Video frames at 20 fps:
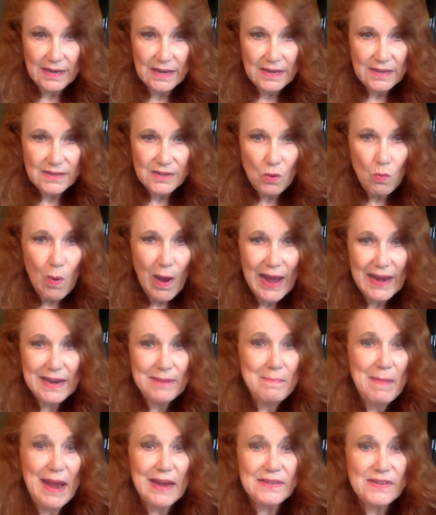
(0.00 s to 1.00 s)
So why
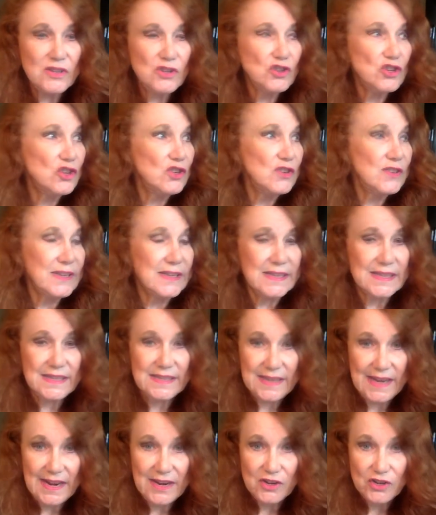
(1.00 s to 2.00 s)
did Massachusetts
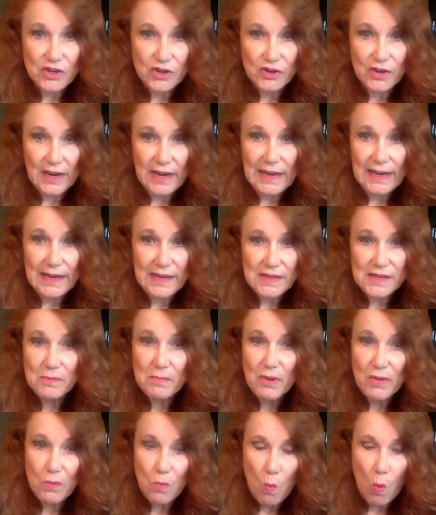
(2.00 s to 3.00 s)
Senator
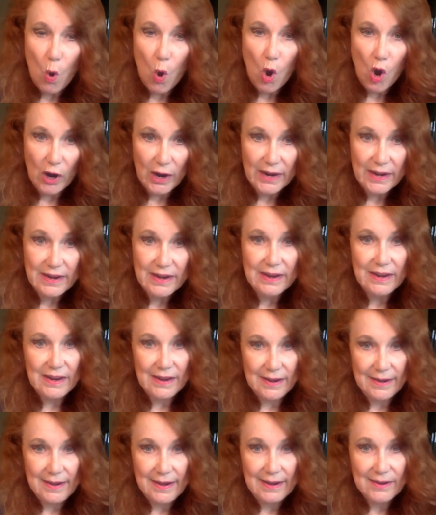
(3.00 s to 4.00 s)
Elizabeth Warren
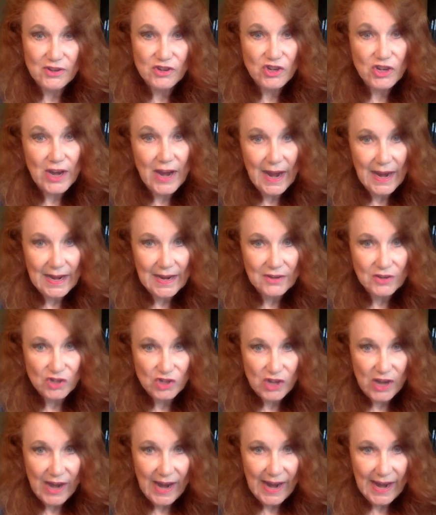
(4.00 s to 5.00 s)
initiate a
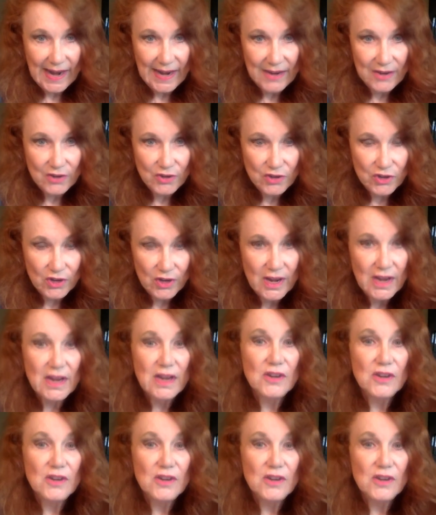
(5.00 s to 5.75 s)
change